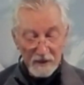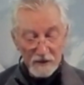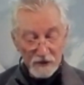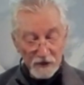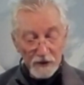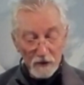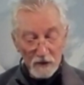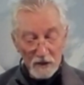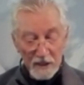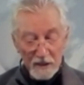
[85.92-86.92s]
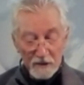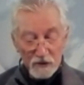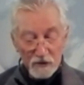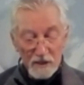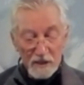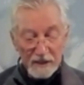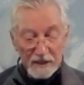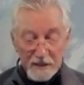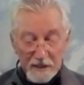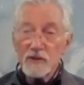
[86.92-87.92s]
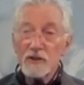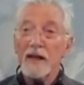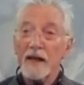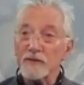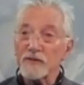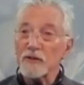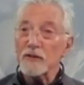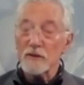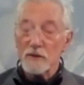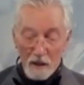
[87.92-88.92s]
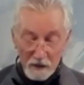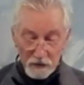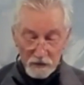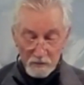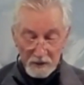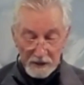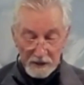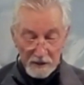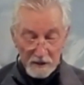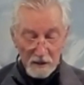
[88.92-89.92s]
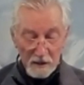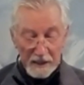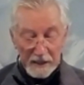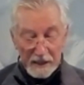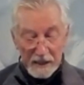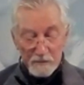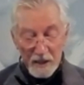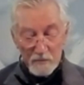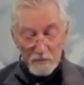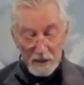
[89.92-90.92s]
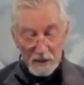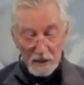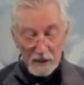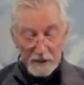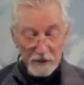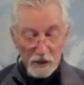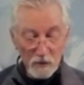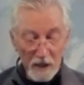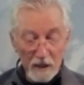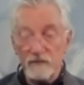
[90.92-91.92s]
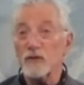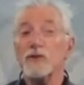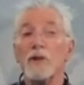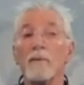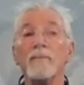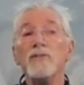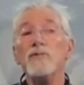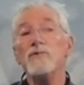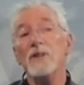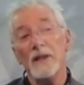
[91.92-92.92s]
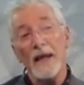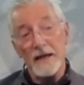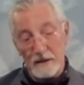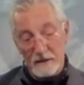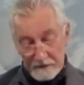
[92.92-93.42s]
Still, treat each guest honorably. He may be clearing you out for some new delight.